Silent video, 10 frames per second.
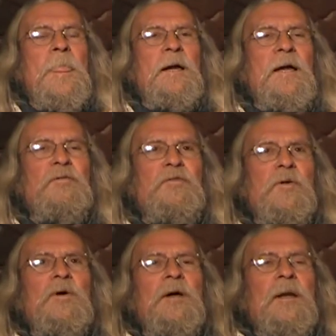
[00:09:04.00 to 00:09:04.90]
if
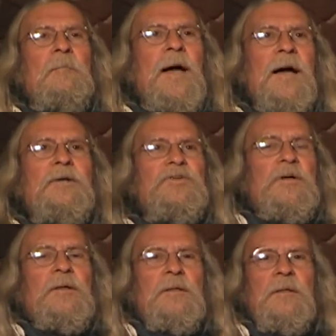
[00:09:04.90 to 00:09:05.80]
you can
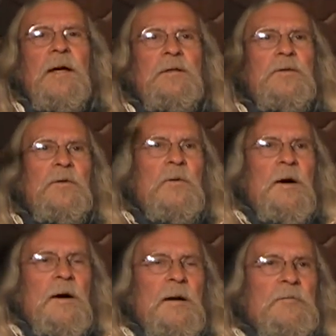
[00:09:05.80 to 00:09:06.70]
imagine that you
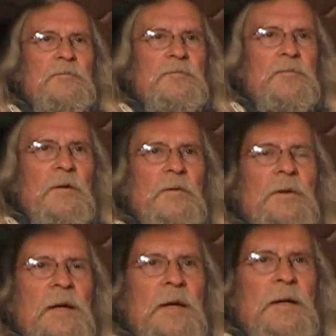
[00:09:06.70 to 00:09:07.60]
are
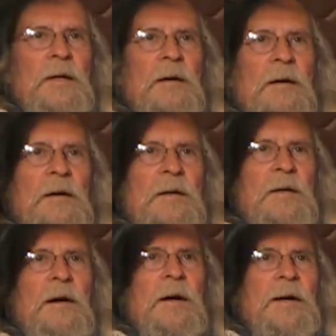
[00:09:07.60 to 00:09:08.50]
floating on
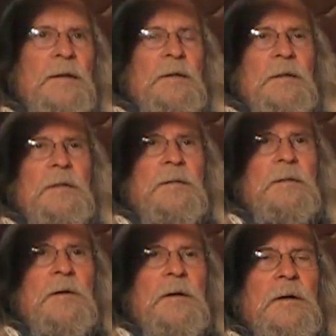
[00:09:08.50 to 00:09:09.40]
an
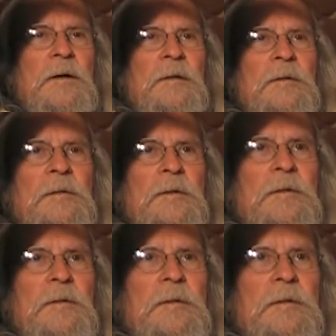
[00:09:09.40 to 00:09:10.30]
island on
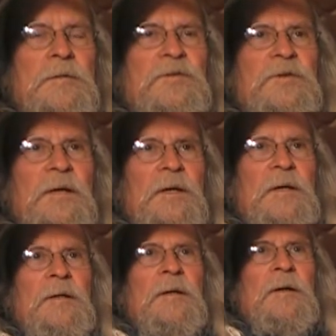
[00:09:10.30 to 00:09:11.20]
the
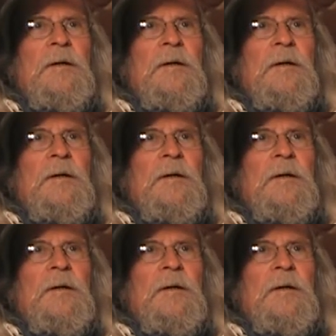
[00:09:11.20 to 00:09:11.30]
sea